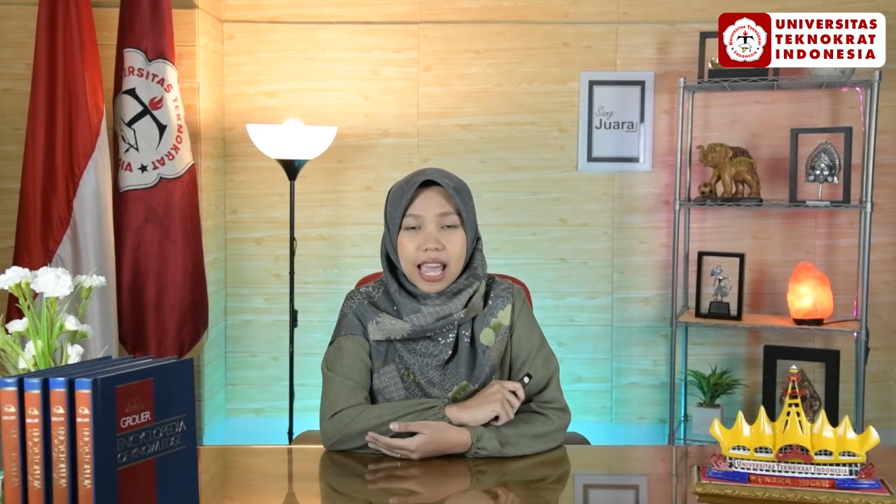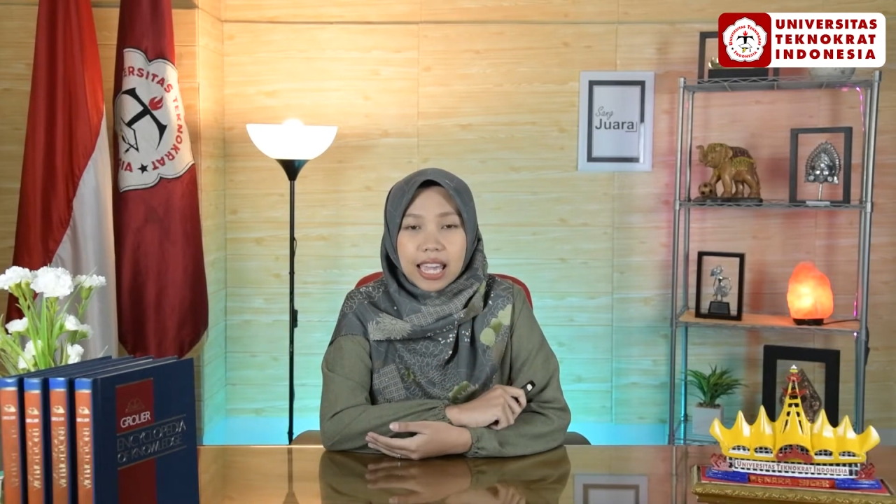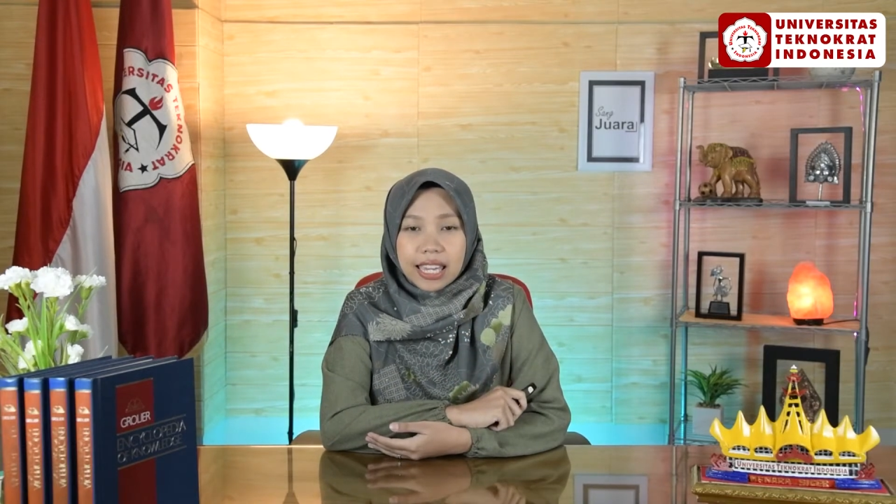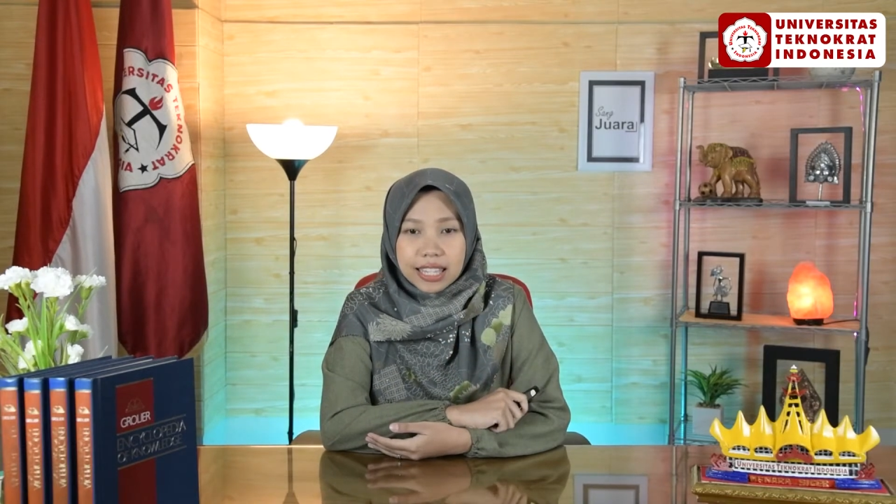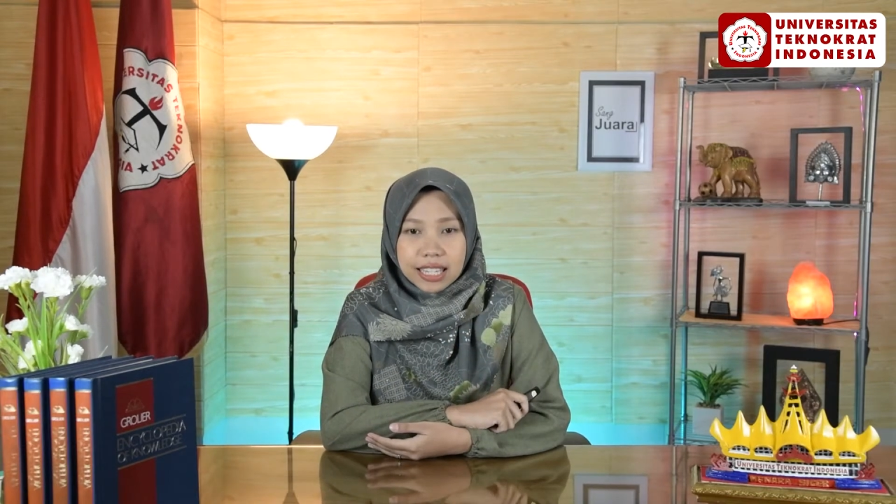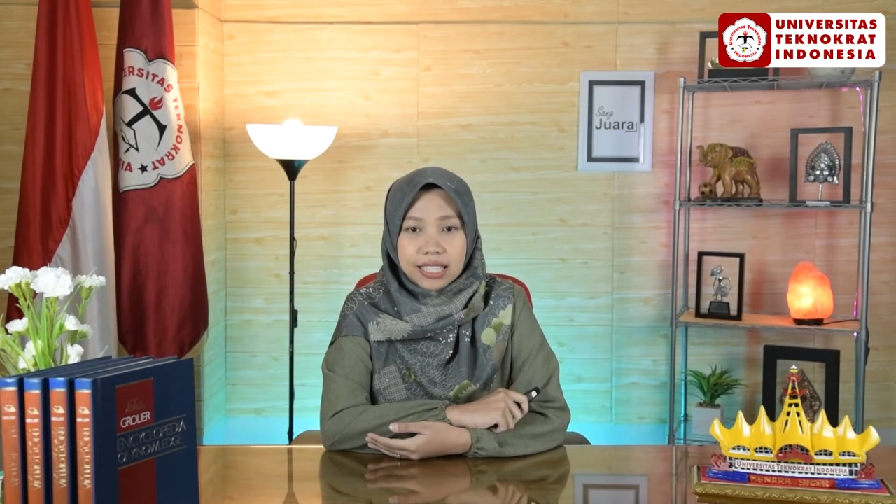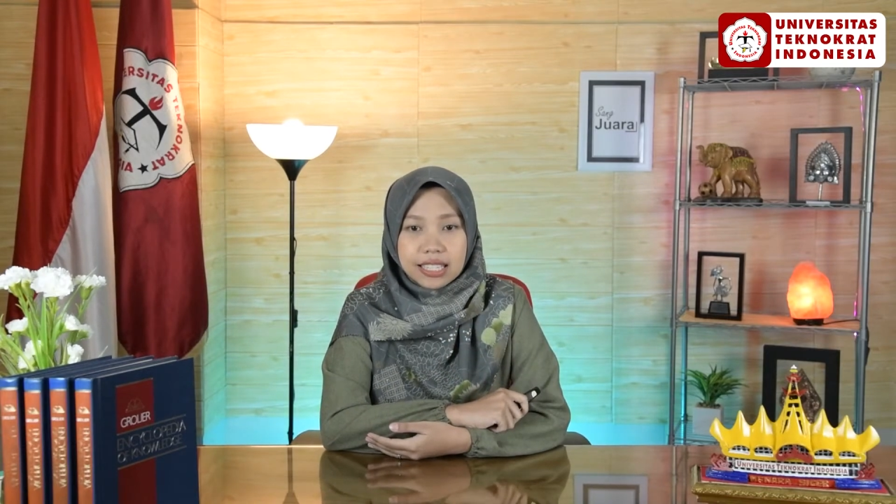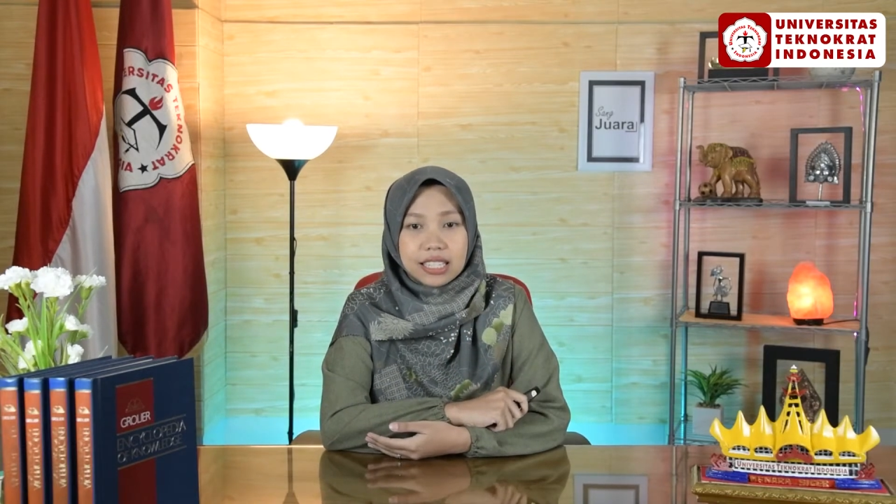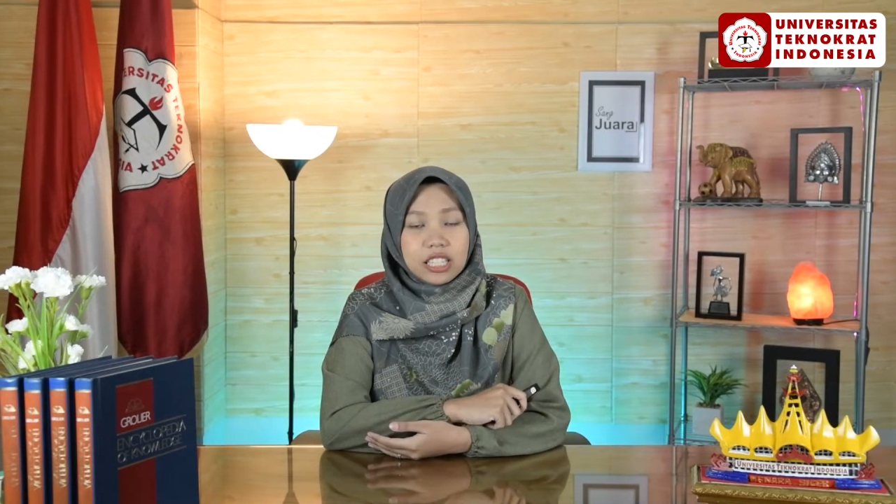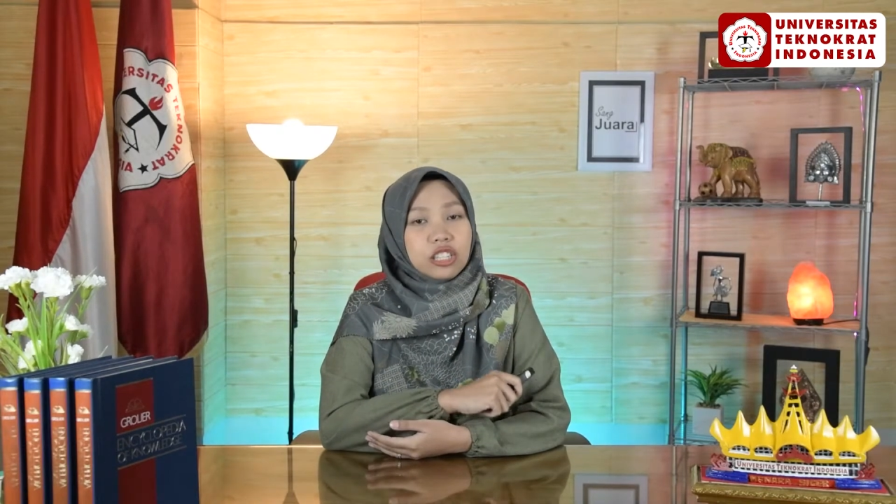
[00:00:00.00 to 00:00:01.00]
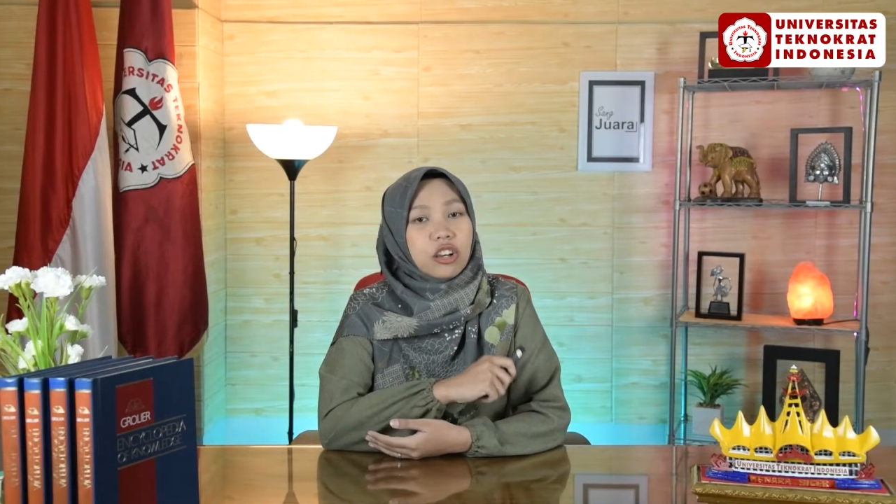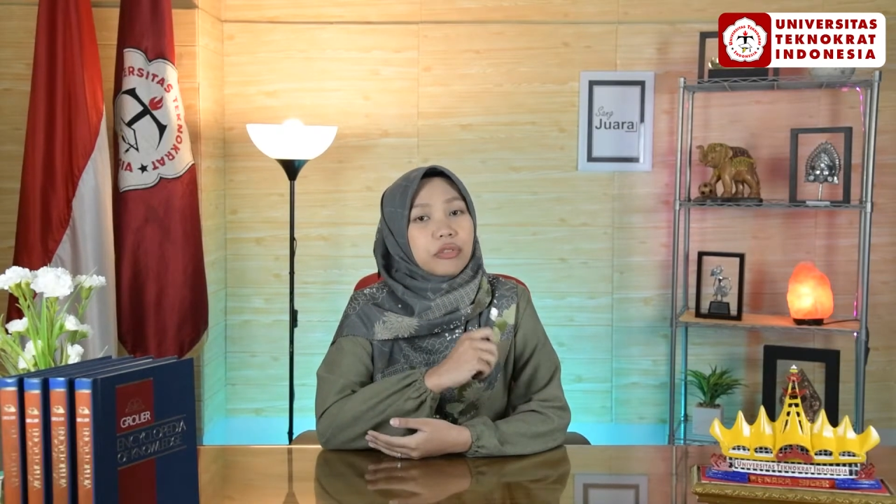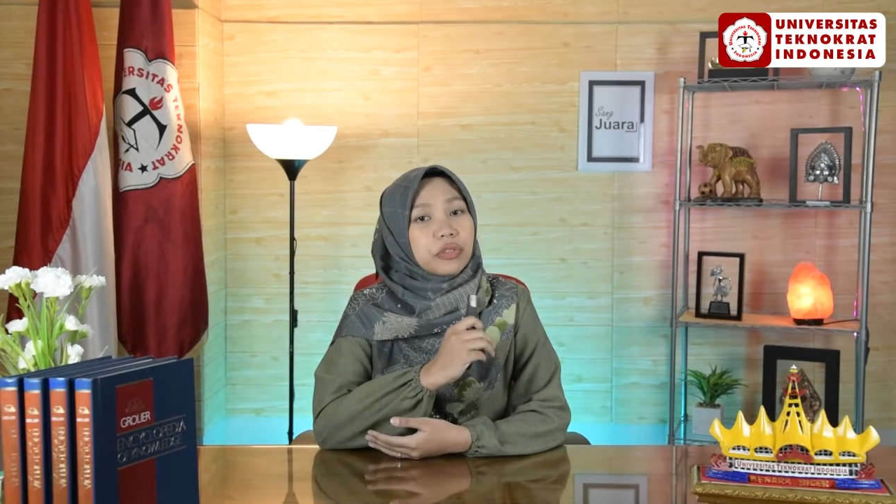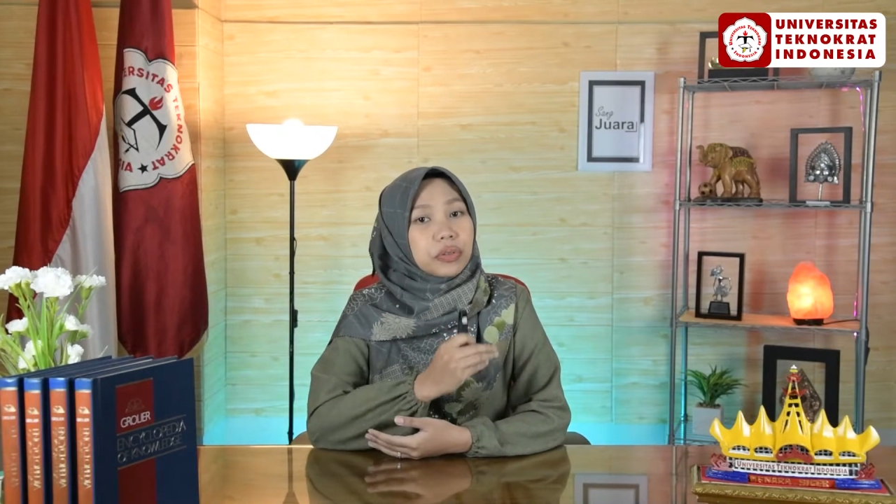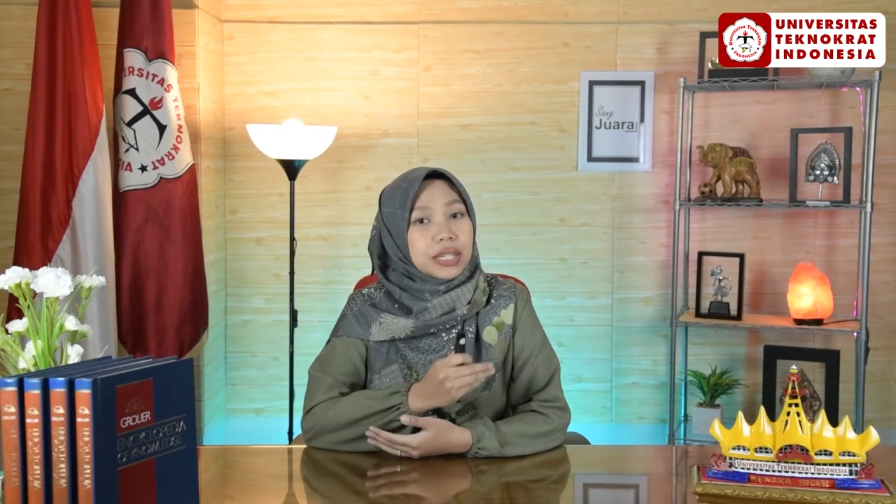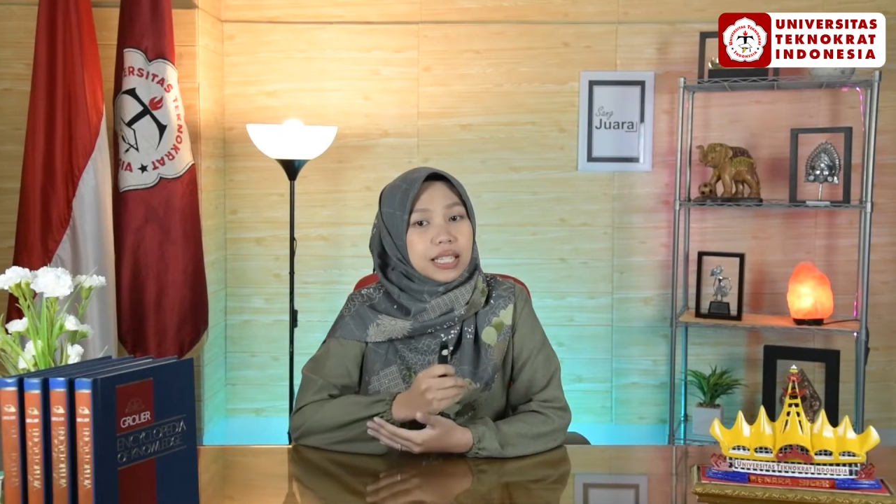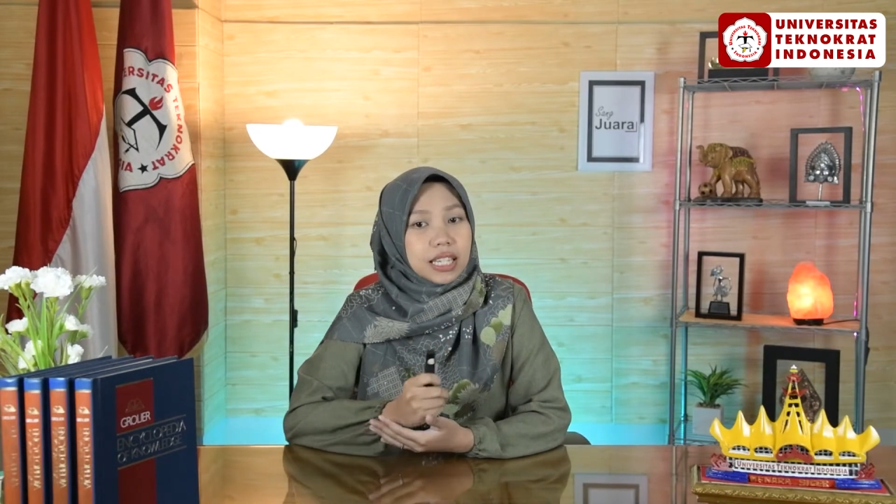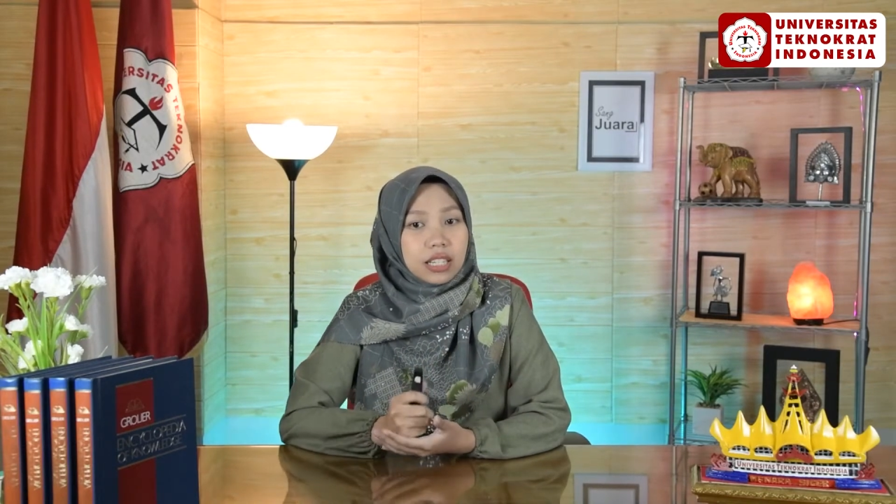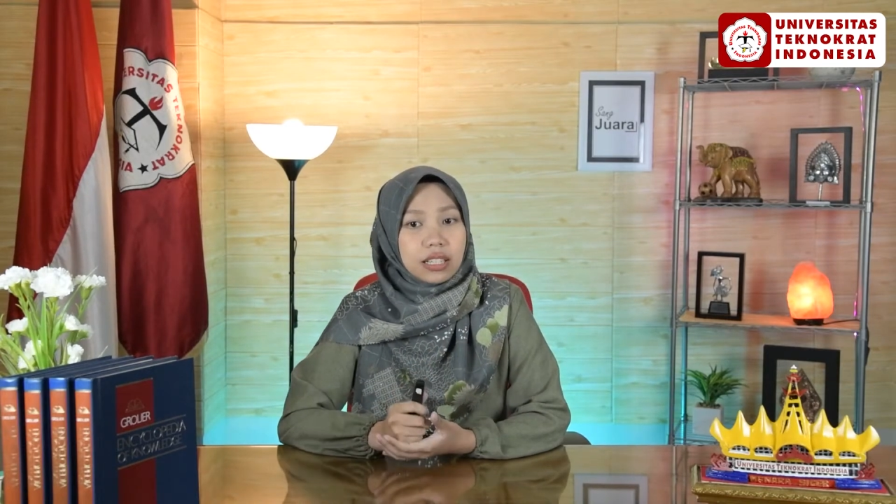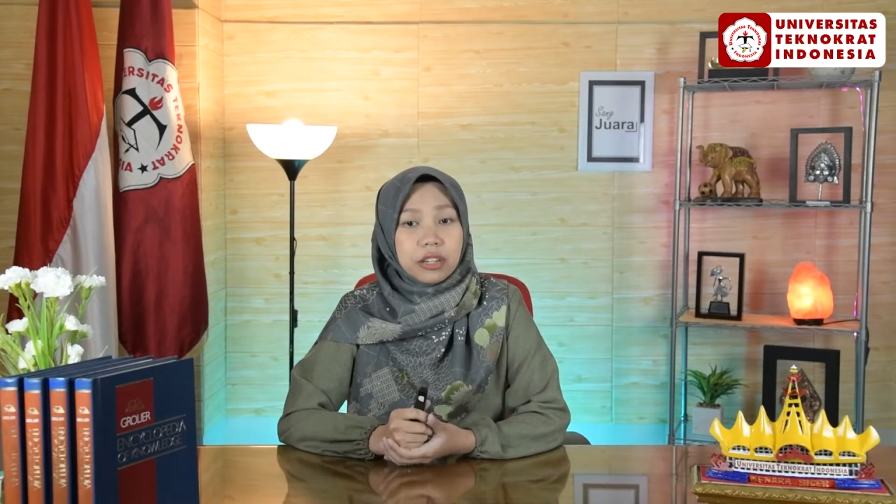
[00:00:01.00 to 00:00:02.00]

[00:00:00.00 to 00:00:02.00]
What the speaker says: it consists of critical